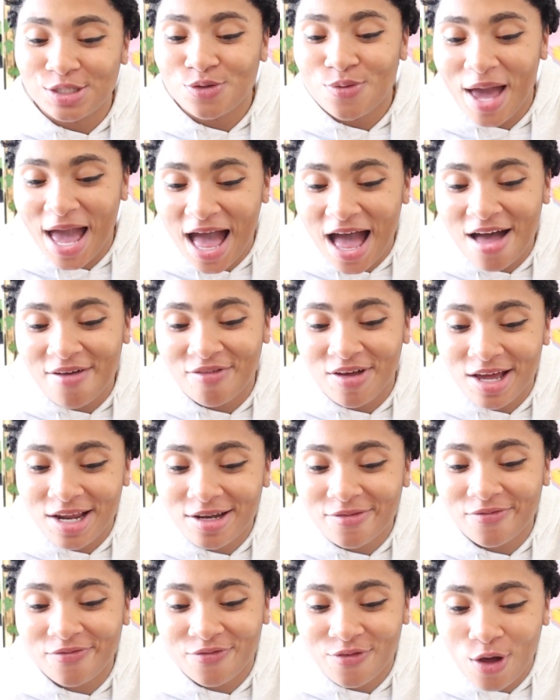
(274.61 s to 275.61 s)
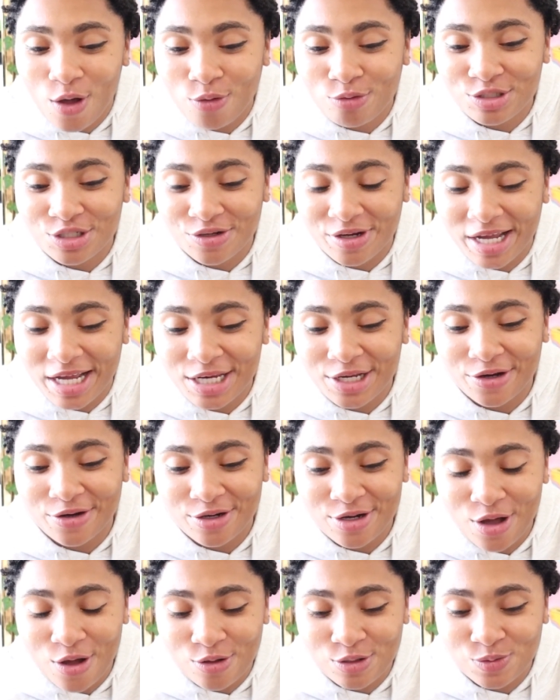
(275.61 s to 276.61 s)
you have a folder in
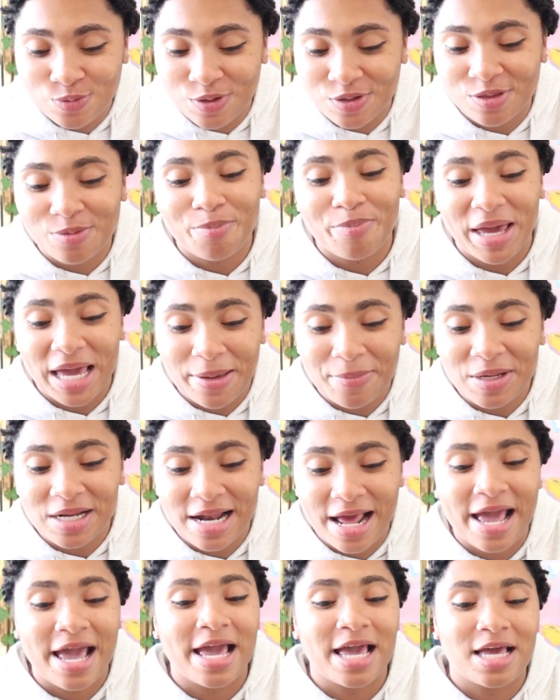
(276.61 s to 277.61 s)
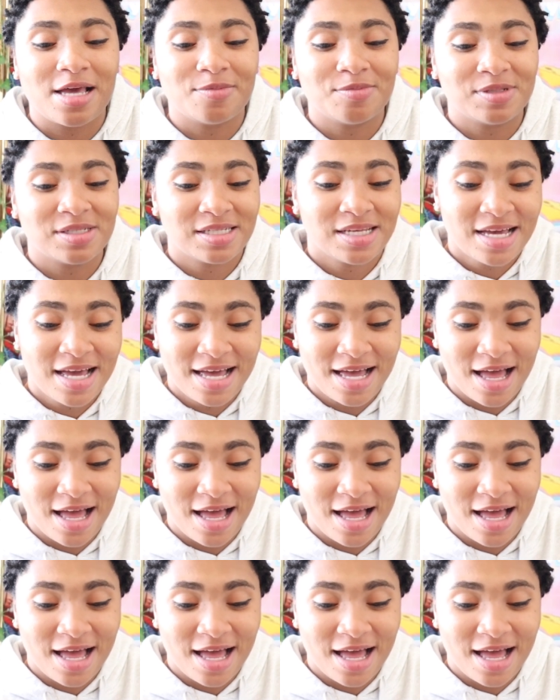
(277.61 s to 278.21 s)
your notes with baby names.